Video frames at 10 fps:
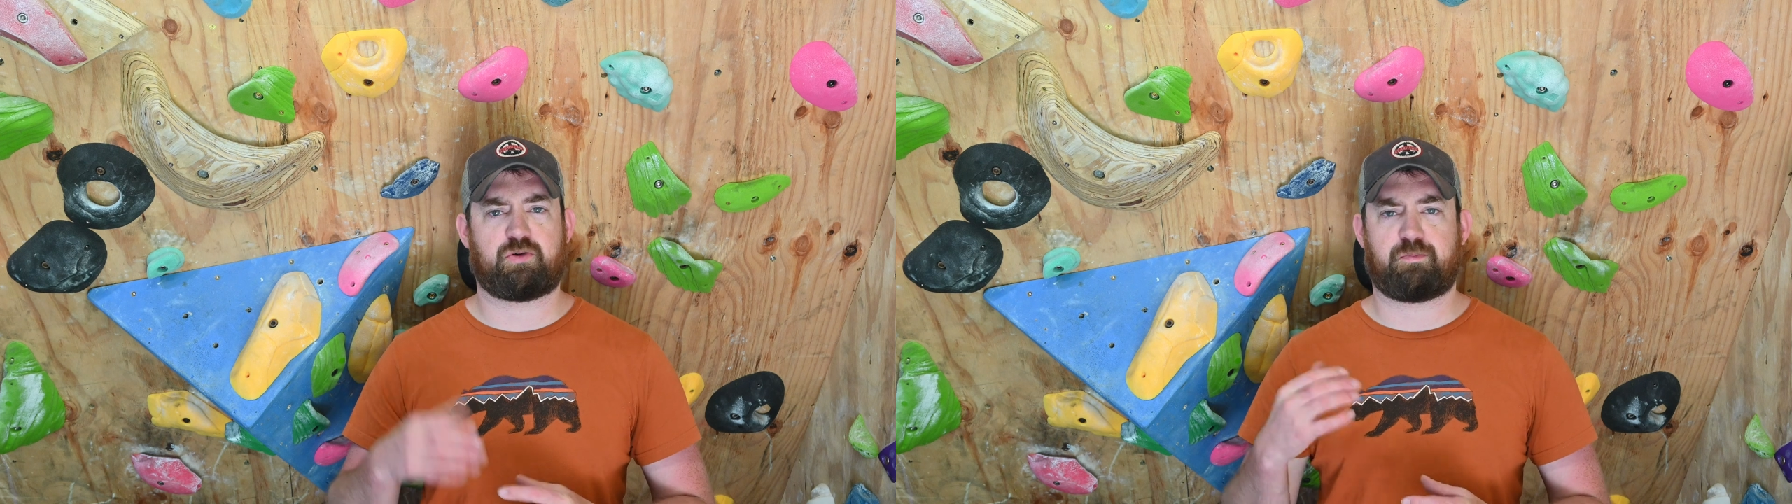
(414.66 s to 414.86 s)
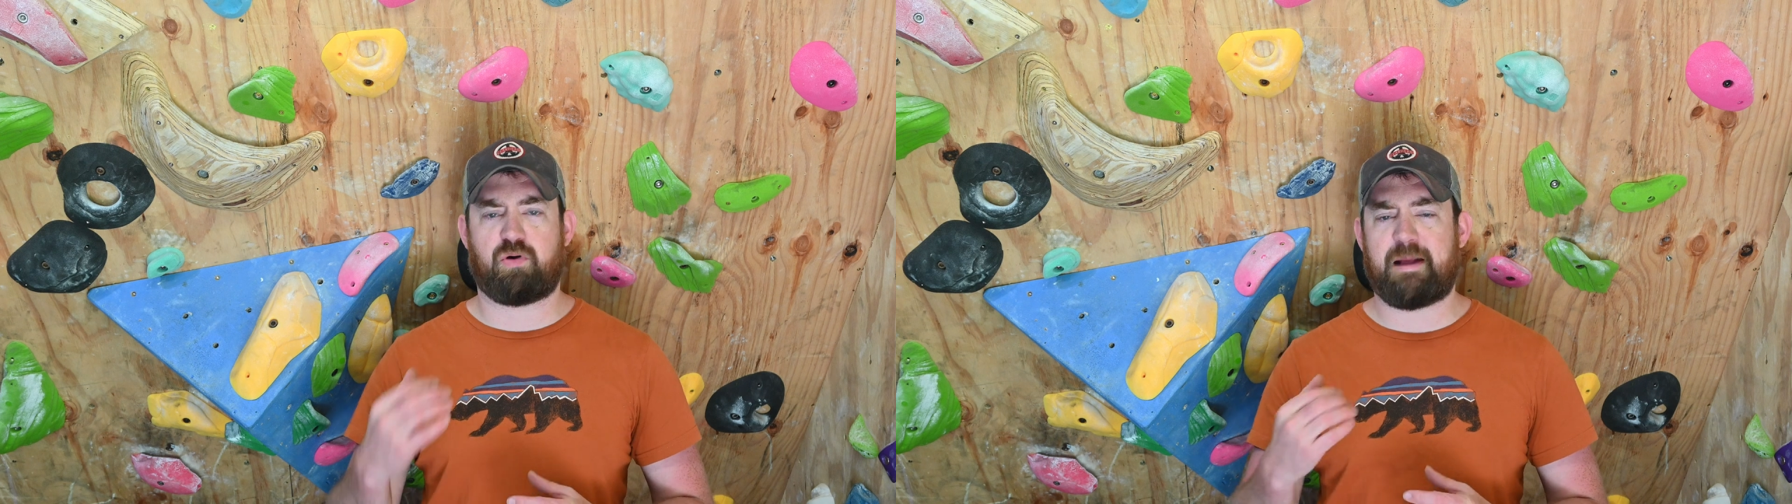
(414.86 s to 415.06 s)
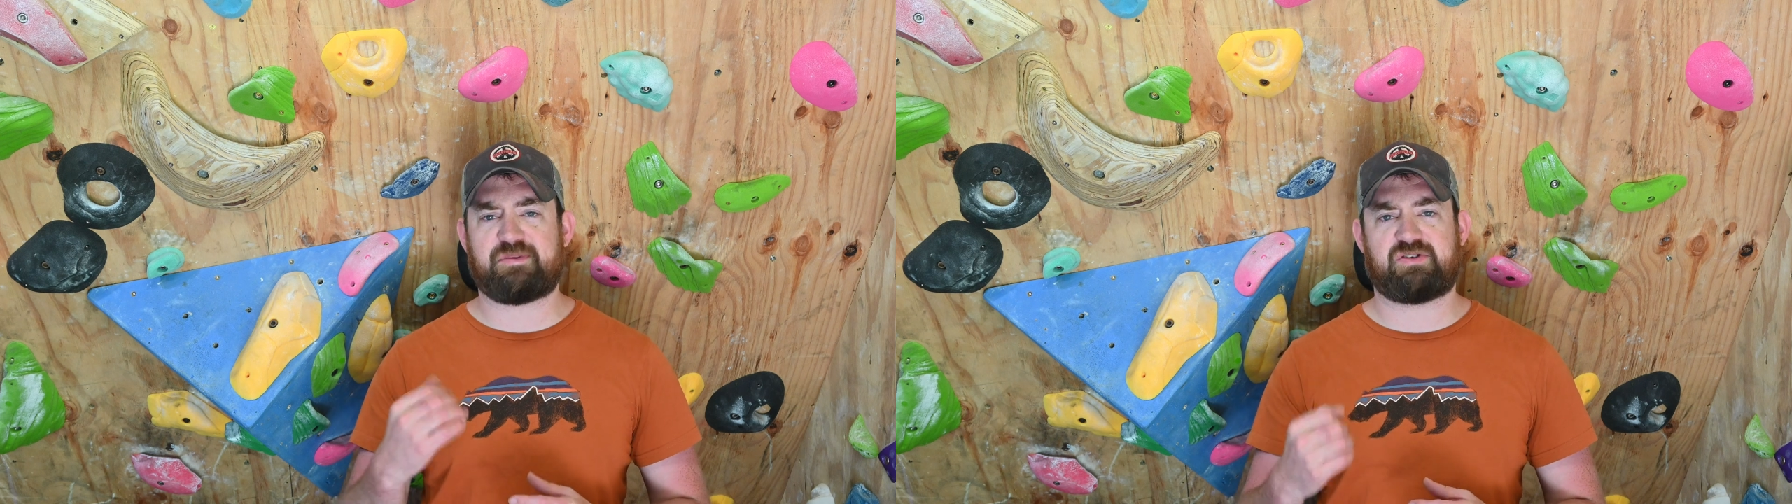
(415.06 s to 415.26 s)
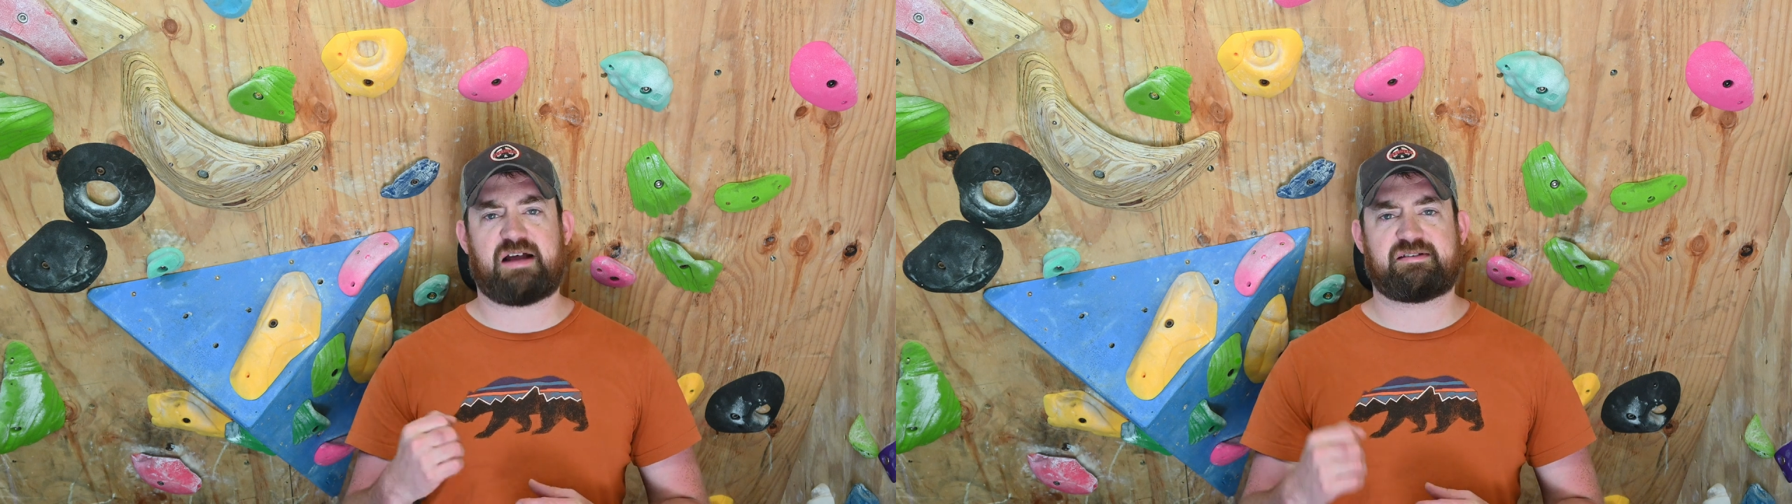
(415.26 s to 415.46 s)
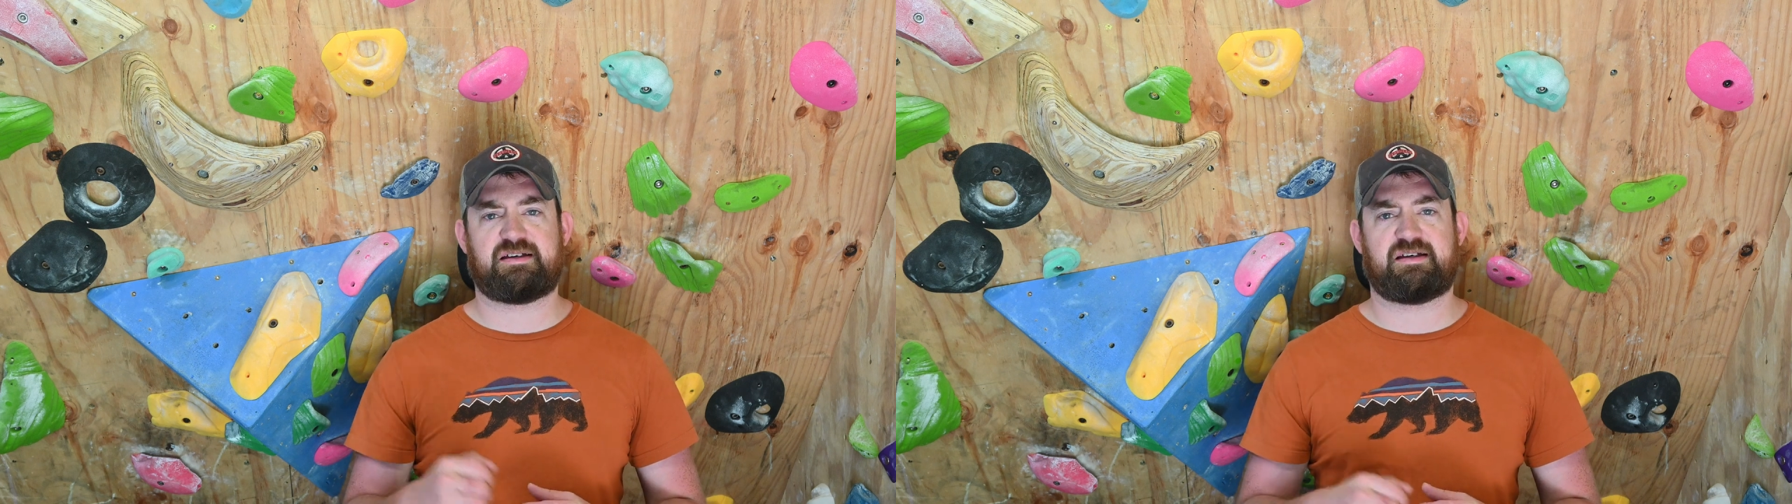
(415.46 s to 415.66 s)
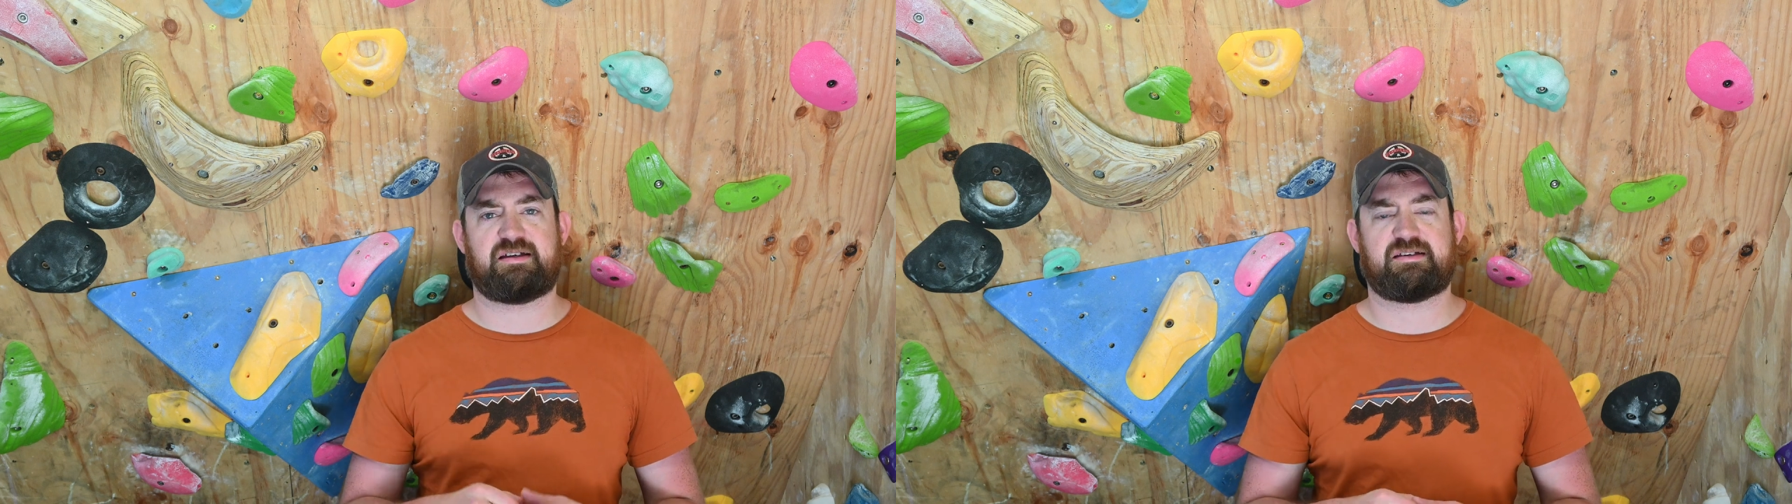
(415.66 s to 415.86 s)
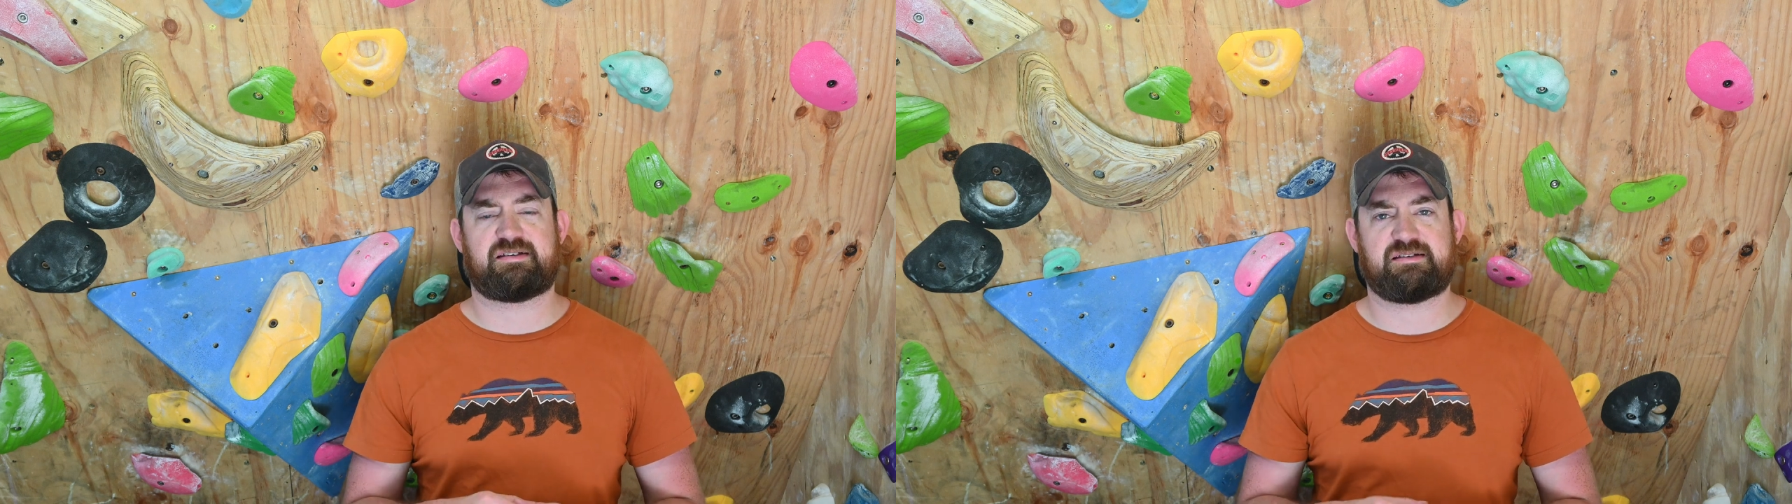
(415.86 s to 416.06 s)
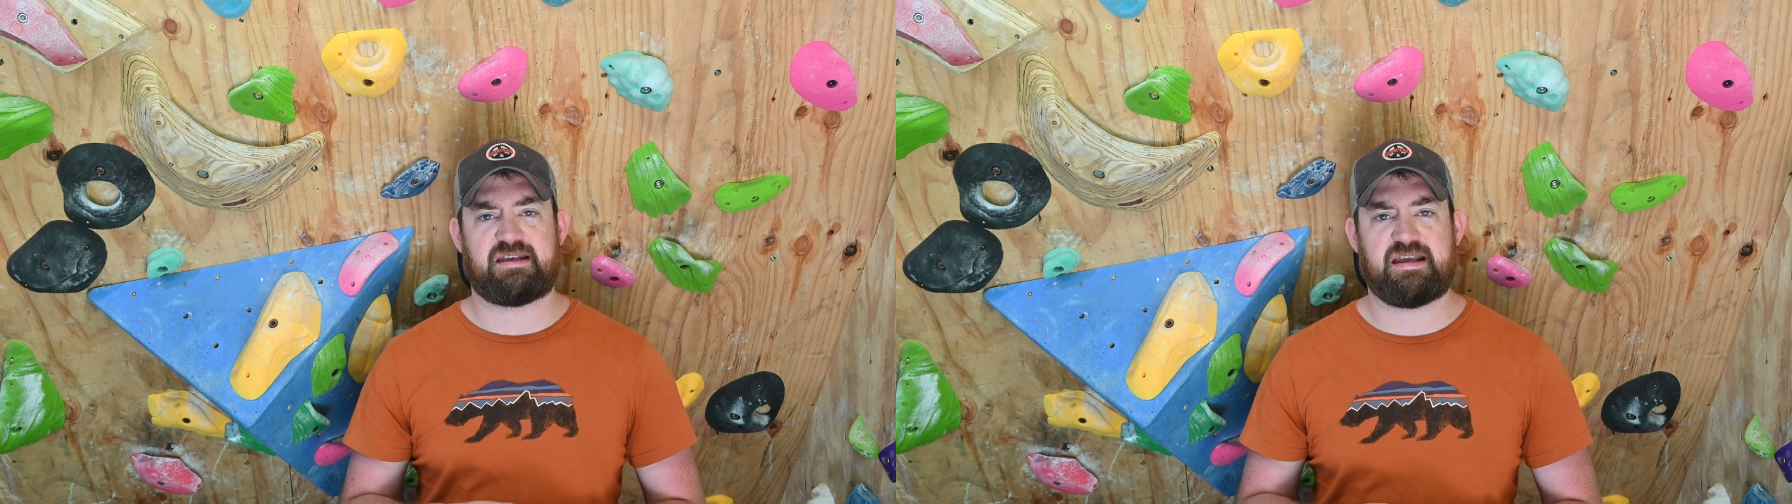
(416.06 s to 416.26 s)
props out to
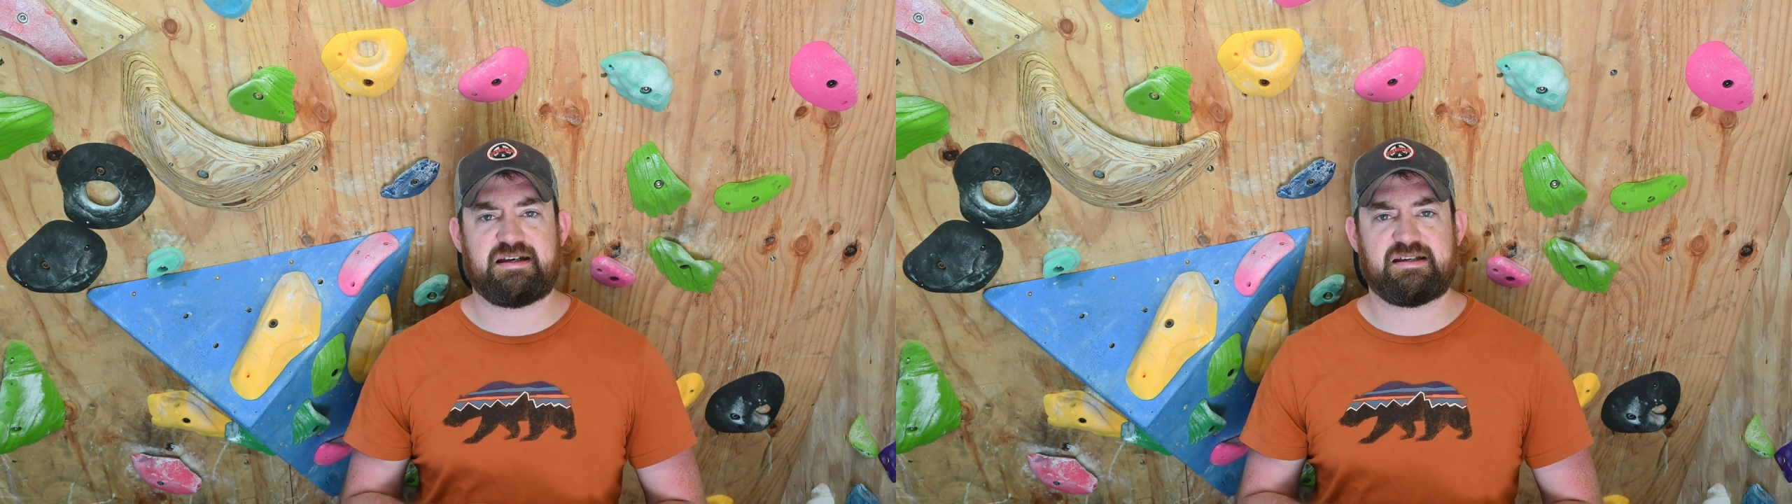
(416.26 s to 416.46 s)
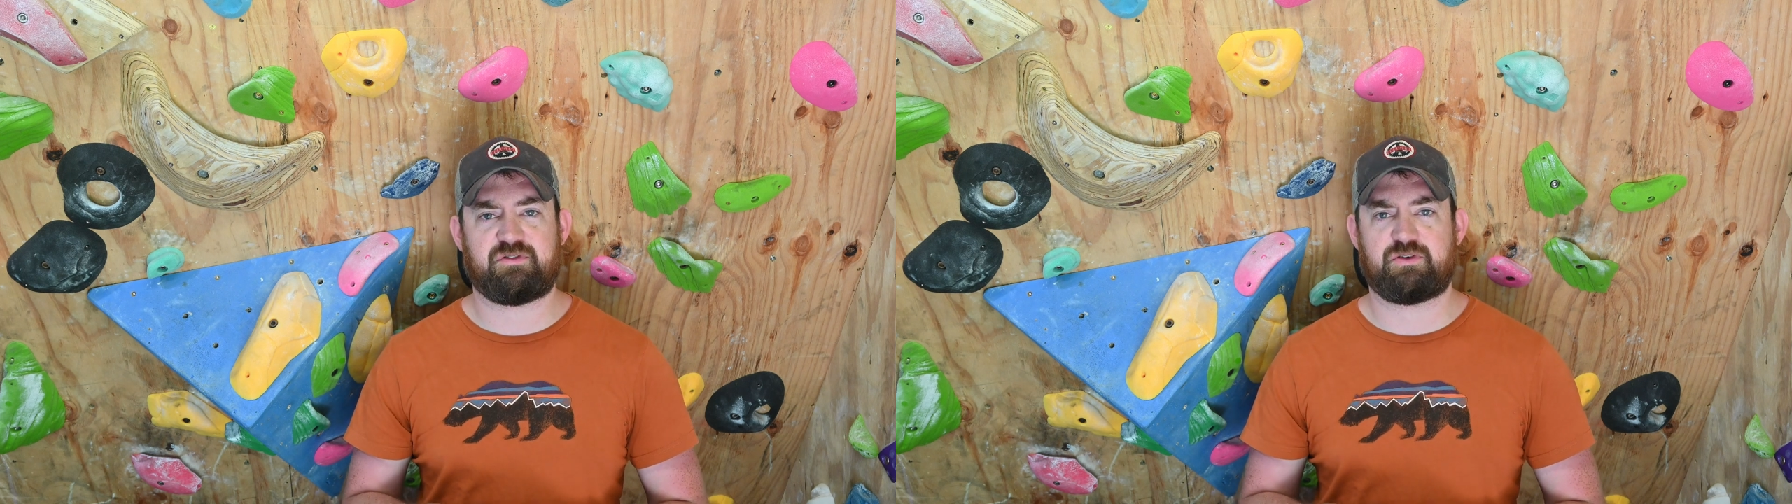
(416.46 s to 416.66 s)
Higdon for